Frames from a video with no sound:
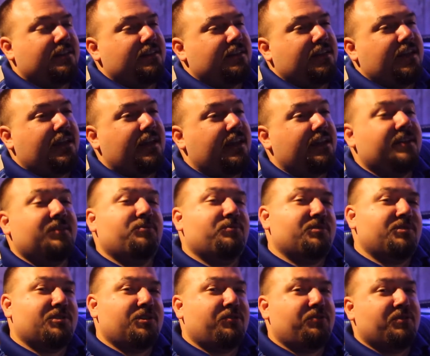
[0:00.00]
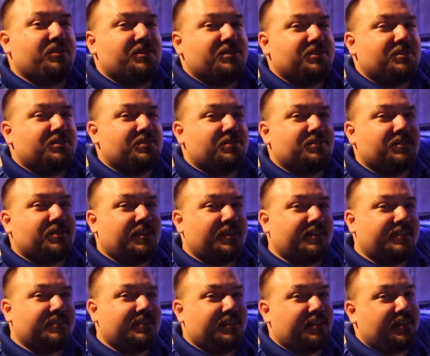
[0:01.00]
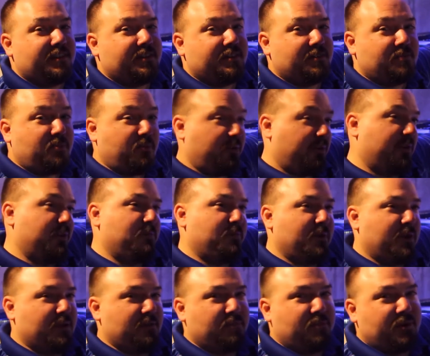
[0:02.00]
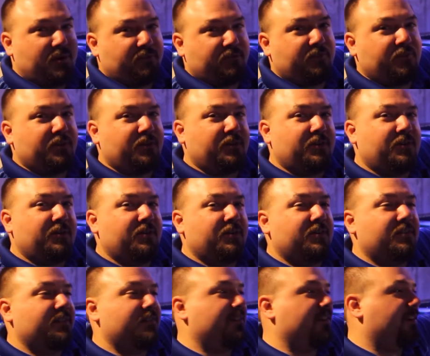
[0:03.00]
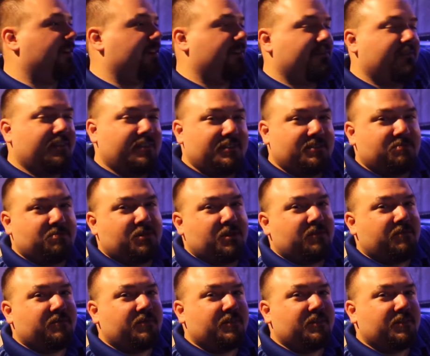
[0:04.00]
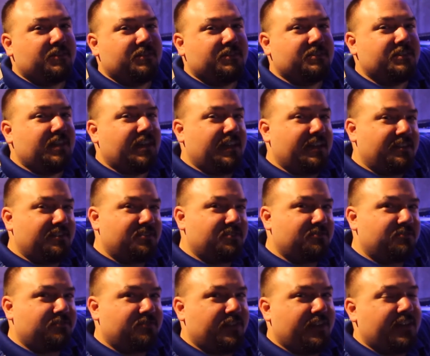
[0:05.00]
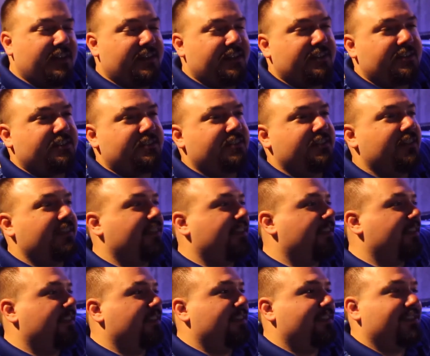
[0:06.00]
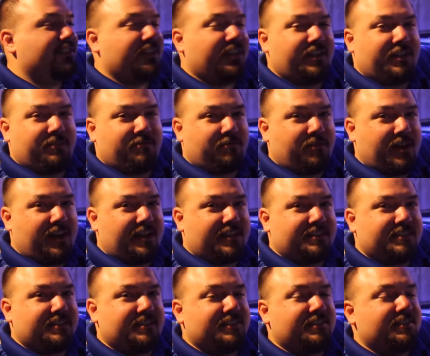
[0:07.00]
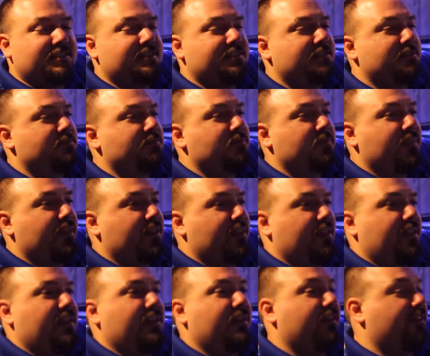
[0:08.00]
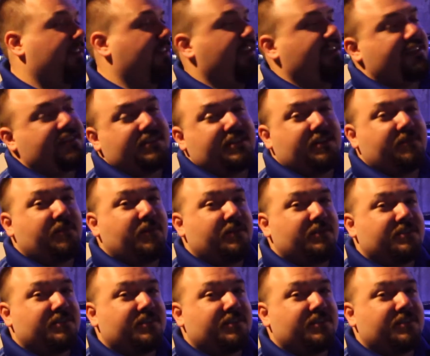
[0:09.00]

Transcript: And it was always things like a porcupine puffer, dogface puffers, angelfish, giant wrasses, and all that stuff. I was